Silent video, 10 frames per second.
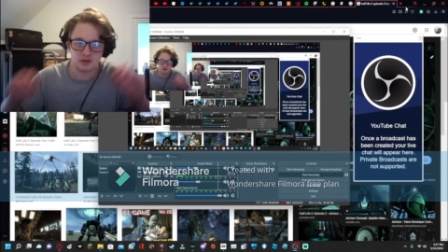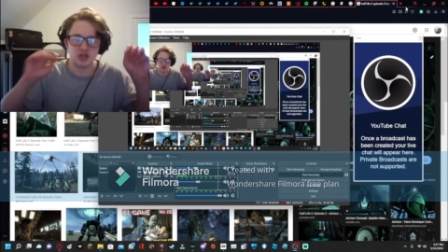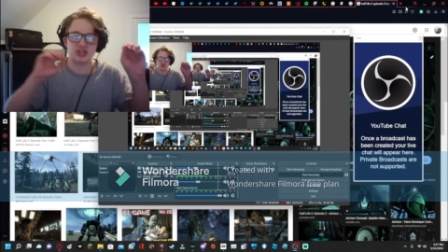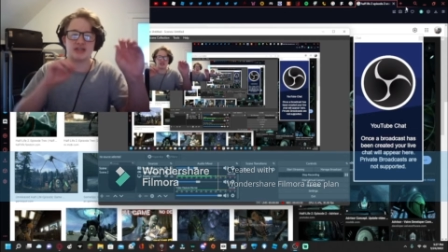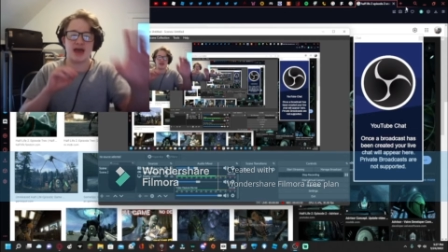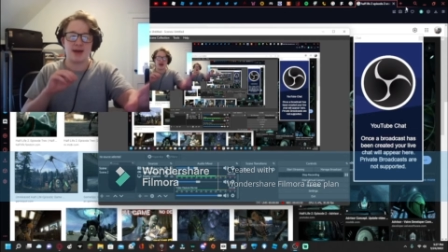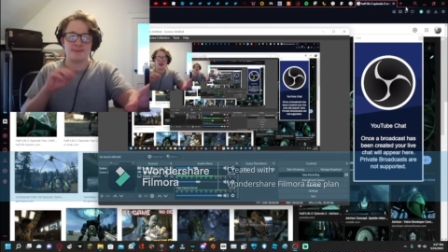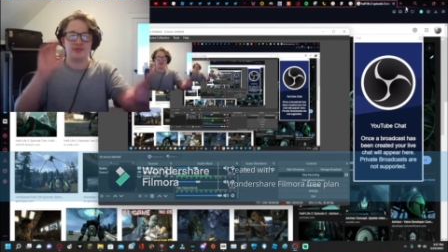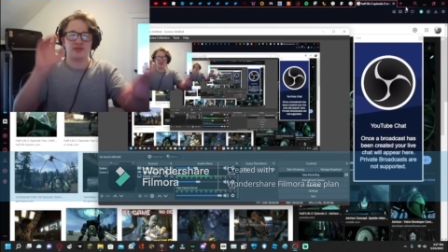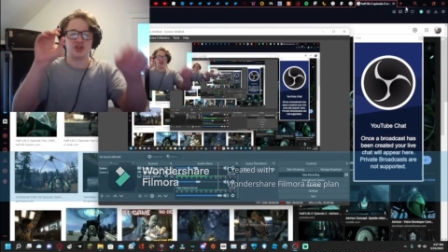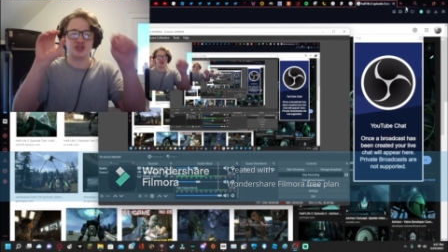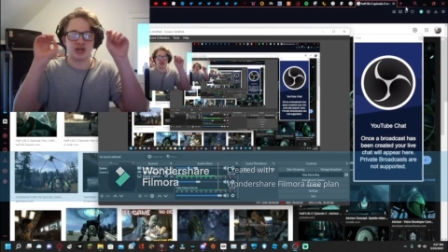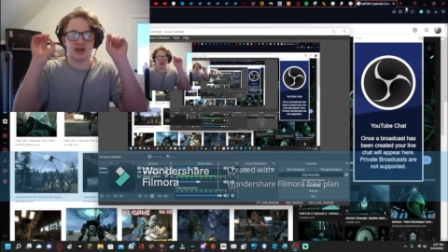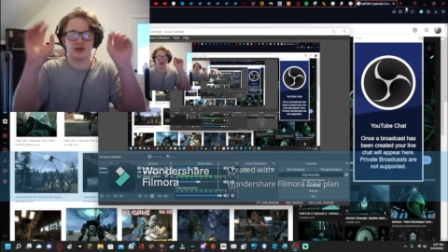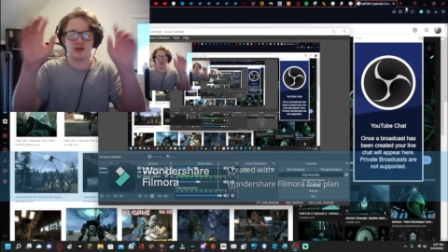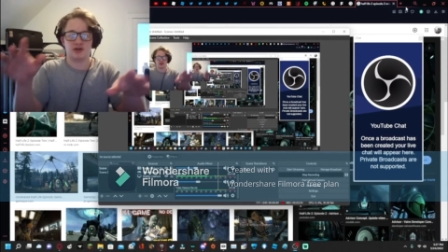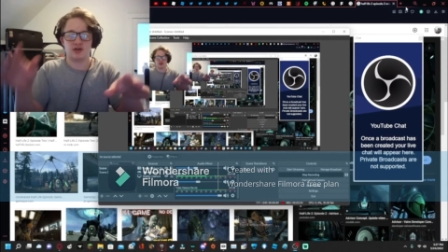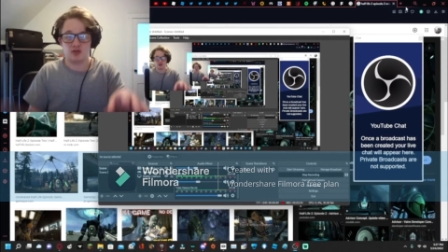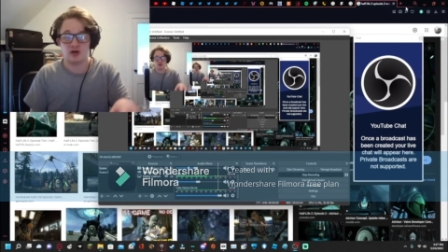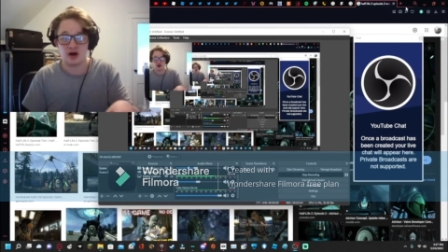zap the giant
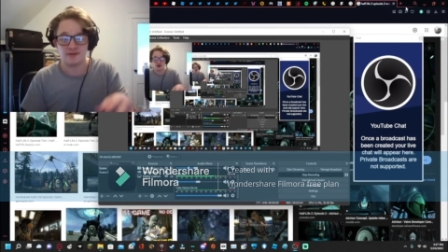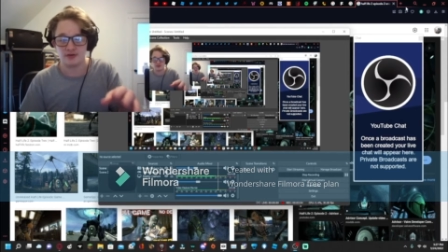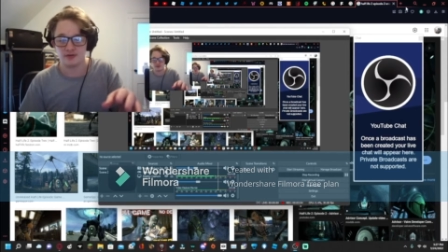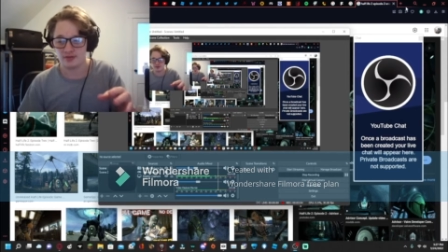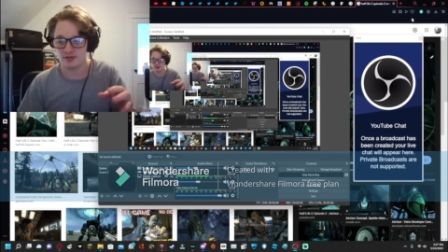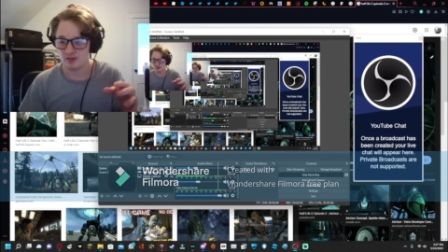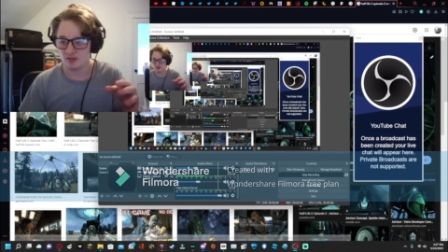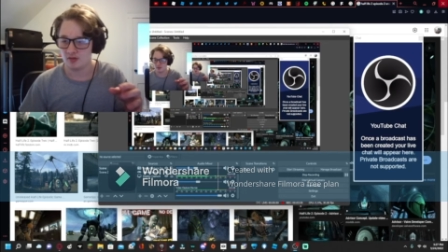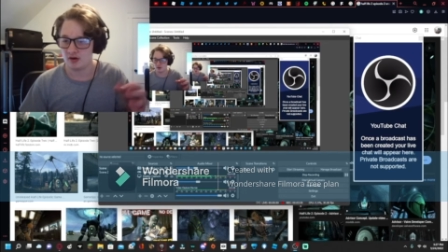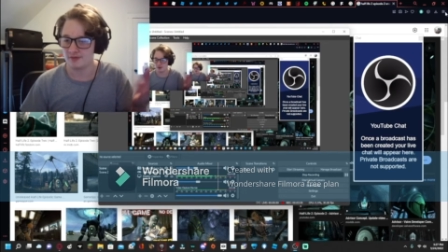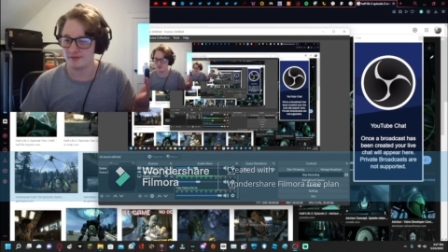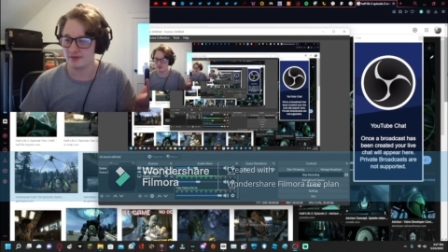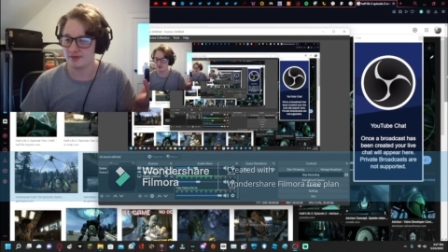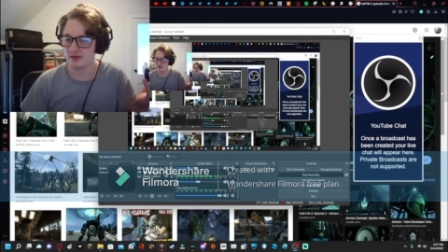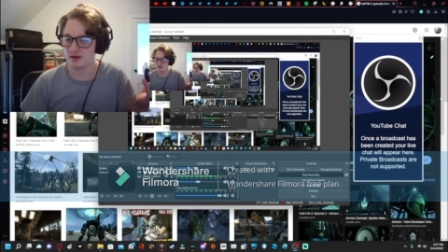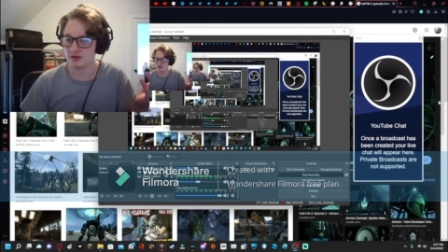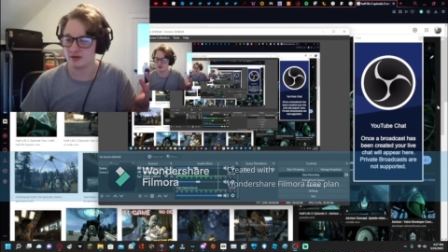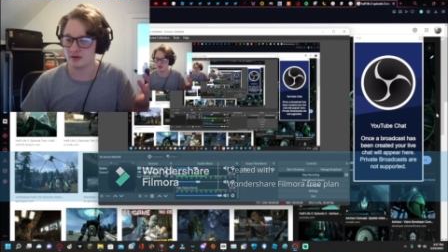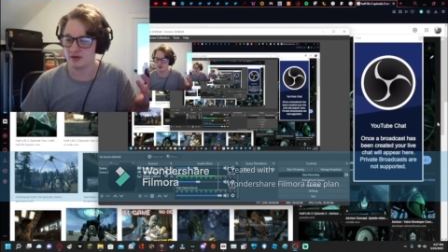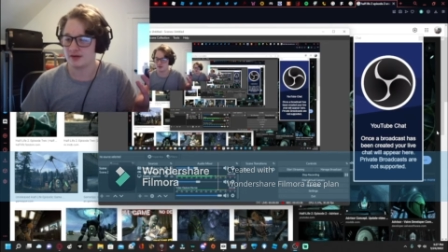lava larva thing,
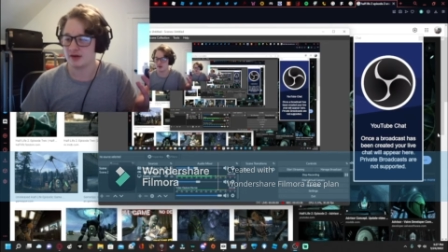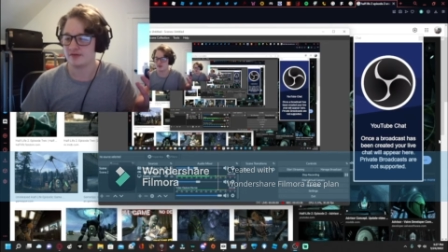like I